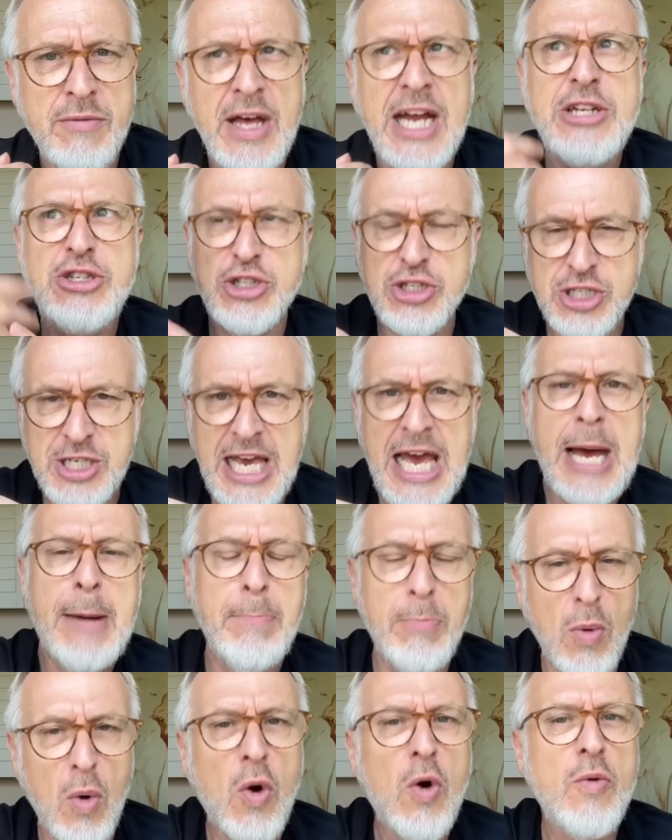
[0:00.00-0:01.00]
they'd just get
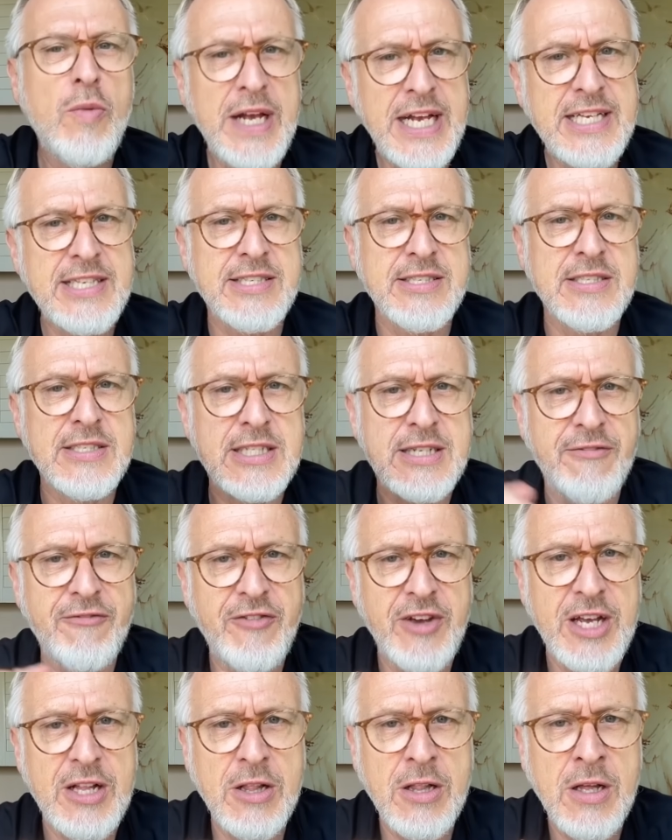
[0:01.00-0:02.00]
more reasons to
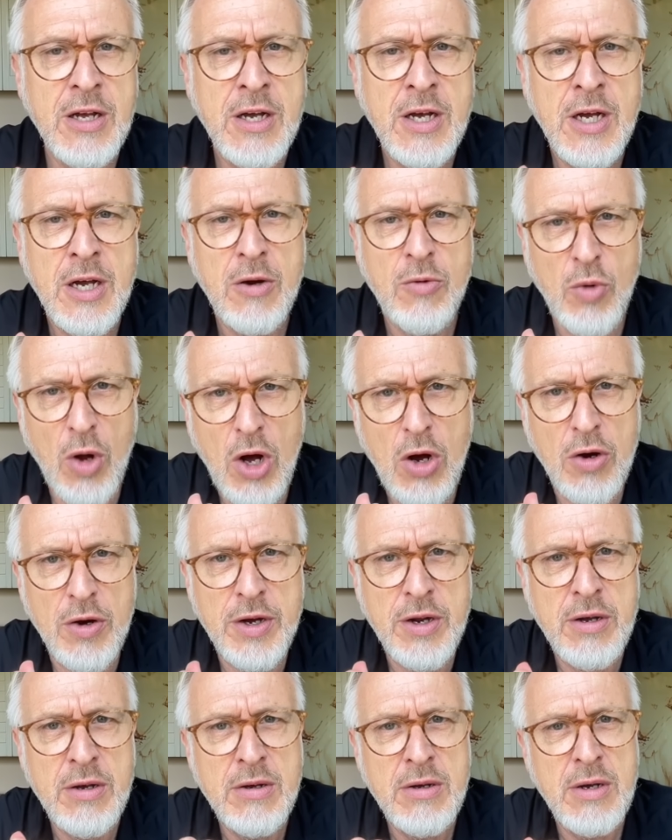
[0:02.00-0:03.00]
feel
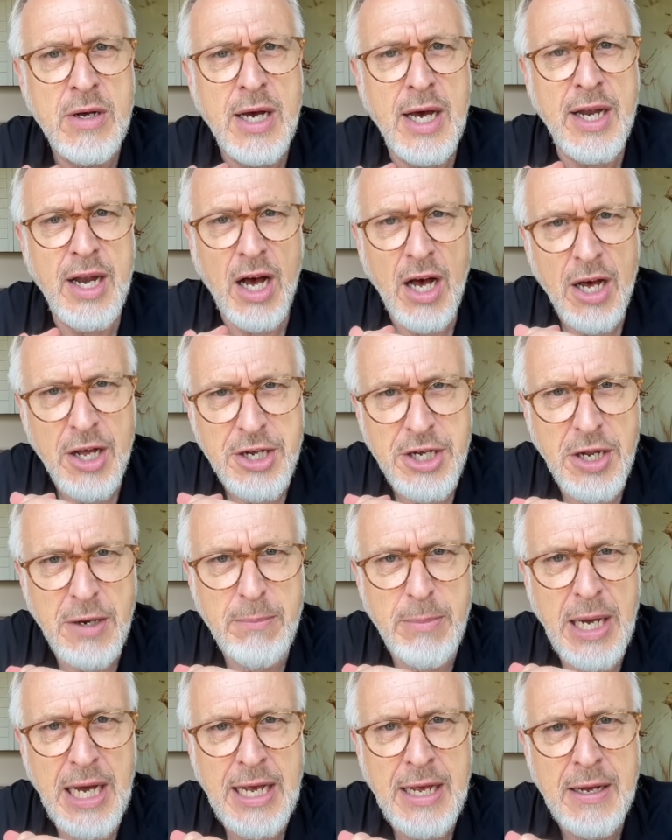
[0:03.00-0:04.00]
wronged and hard done
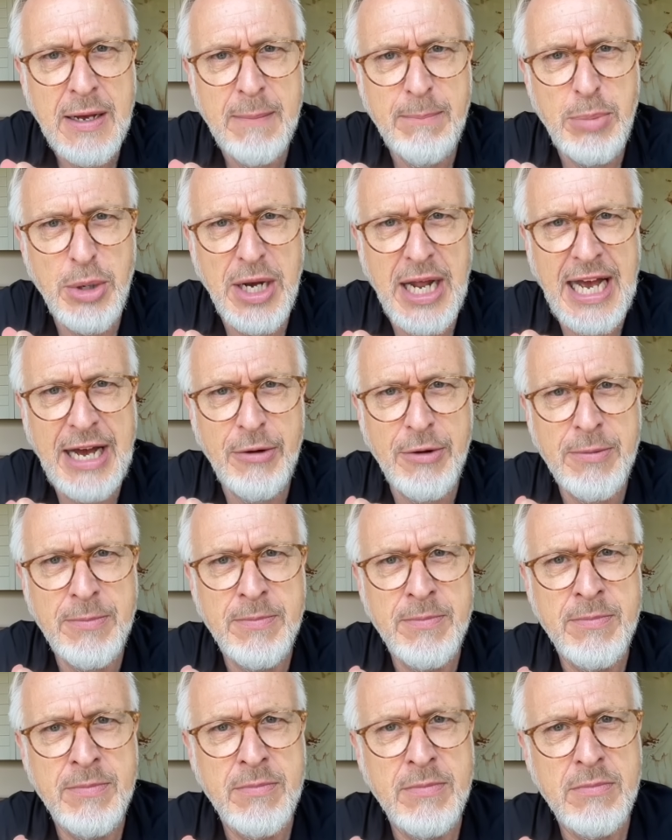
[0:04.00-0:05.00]
by and put out.
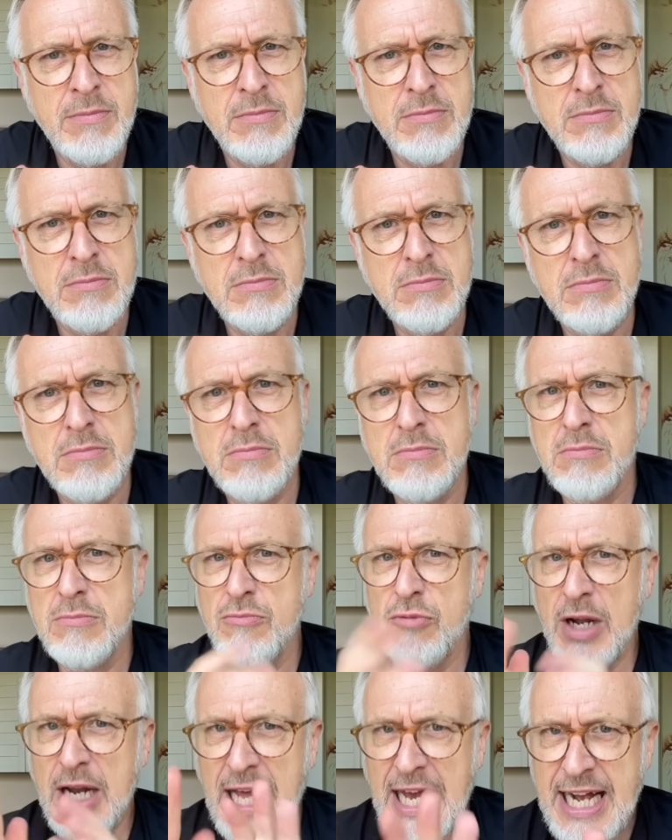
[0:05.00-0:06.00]

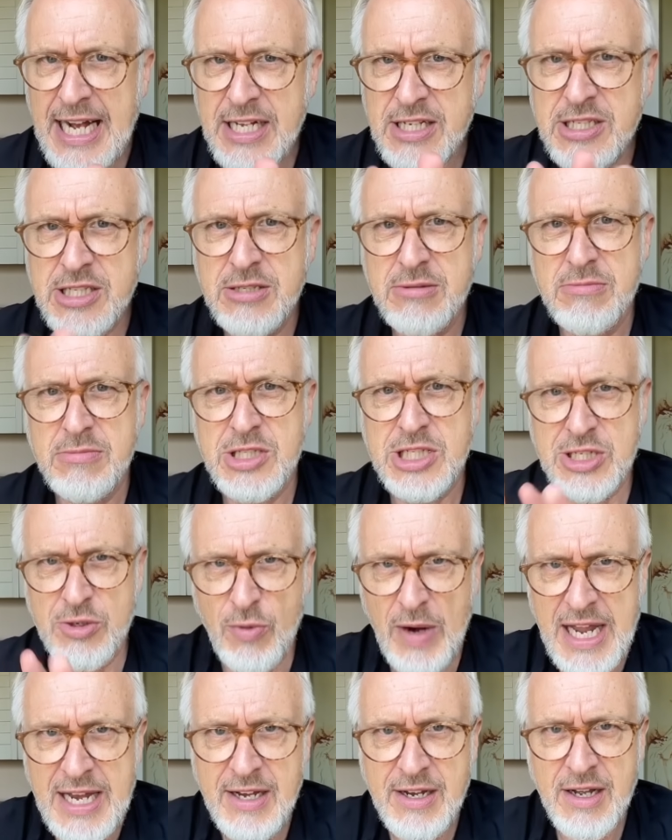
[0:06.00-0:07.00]
Relax,
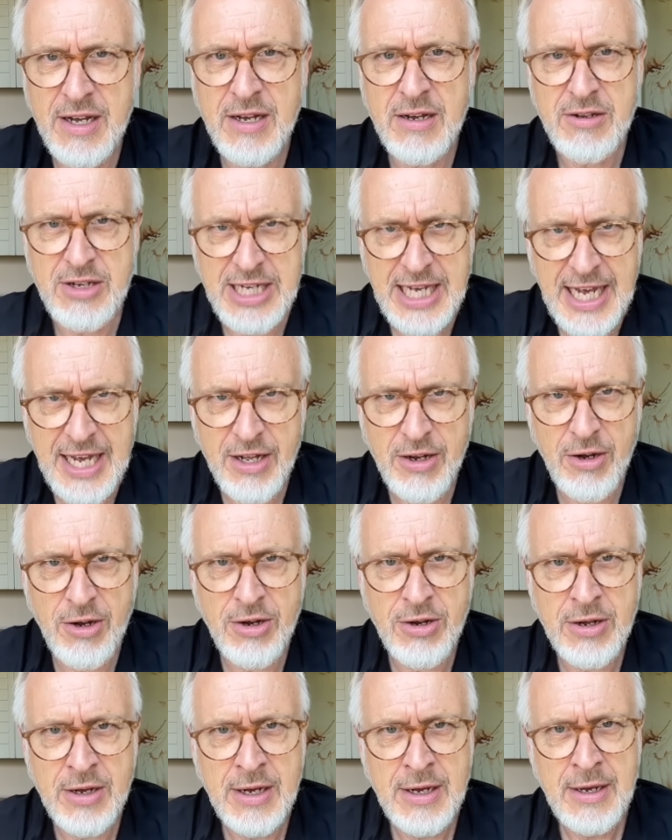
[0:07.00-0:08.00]
surrender,
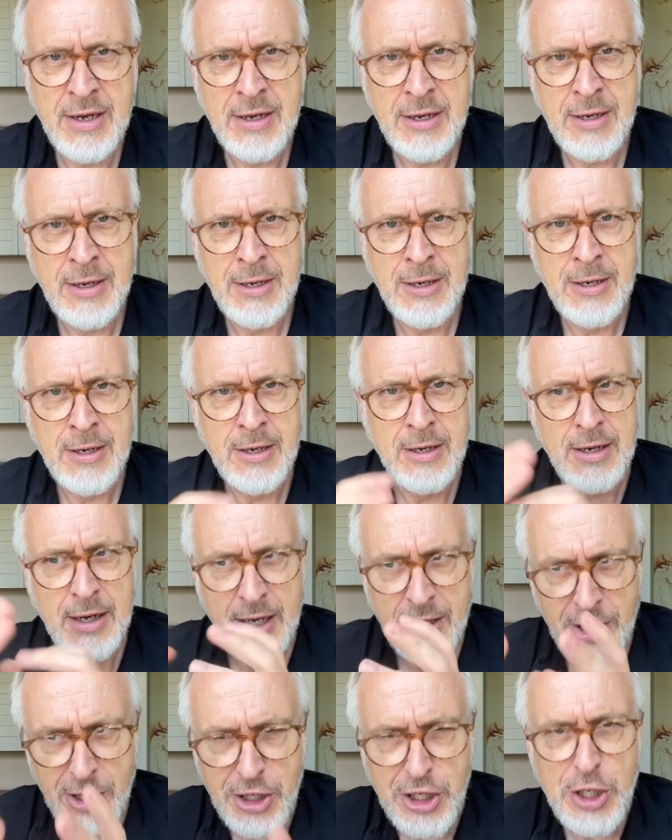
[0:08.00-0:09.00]
yield,
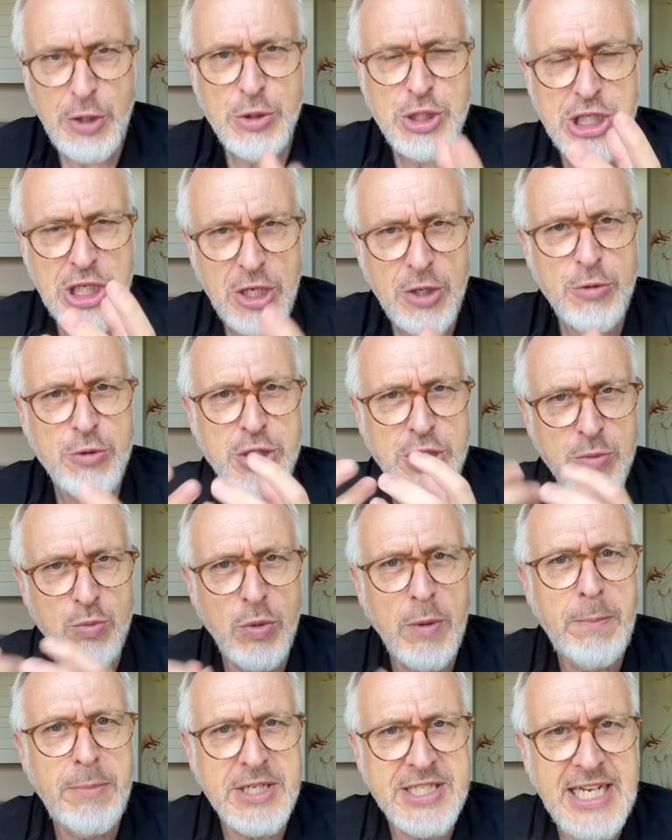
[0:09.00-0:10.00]
and a new solution
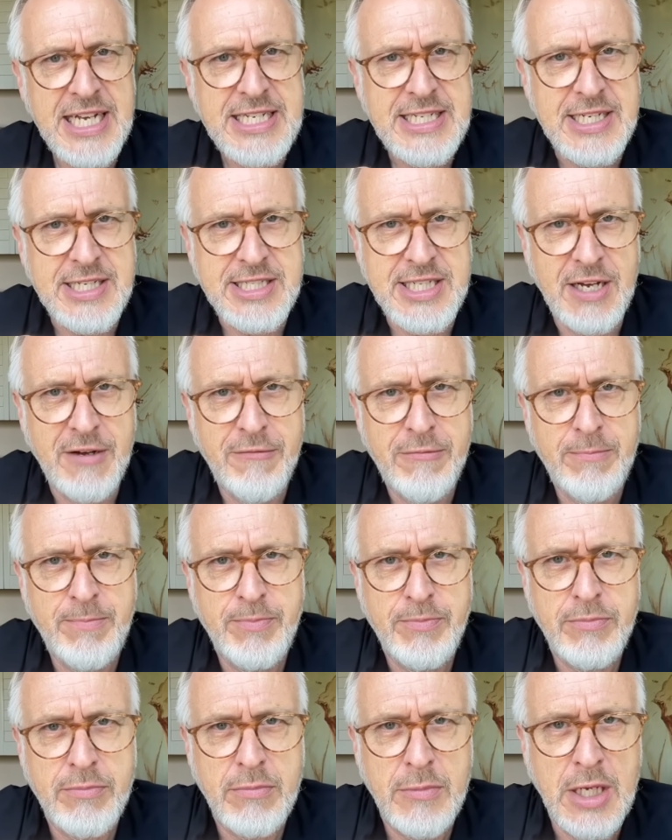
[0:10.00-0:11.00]
would present itself.
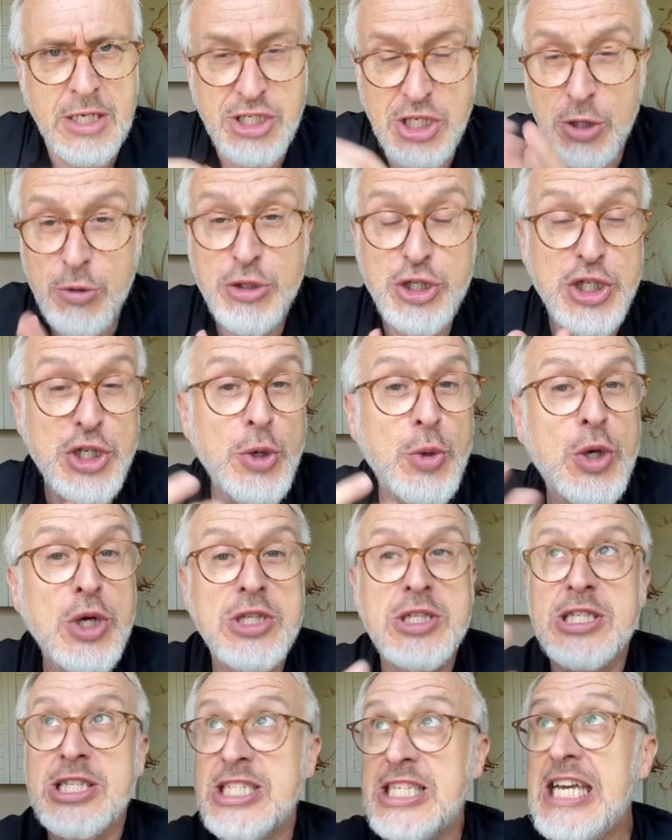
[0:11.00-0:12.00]
A solution you
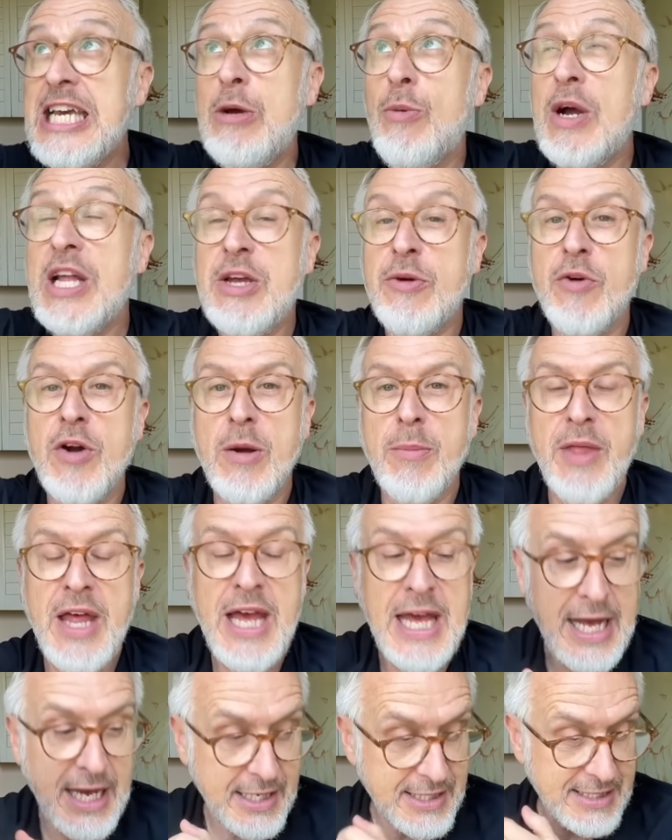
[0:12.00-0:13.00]
couldn't see when you were up
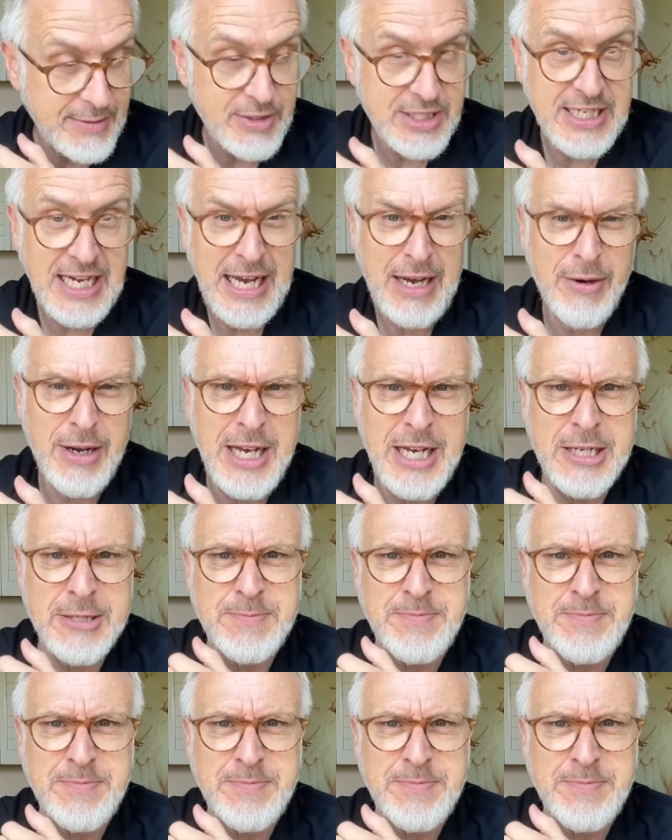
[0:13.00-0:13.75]
there because it was down here.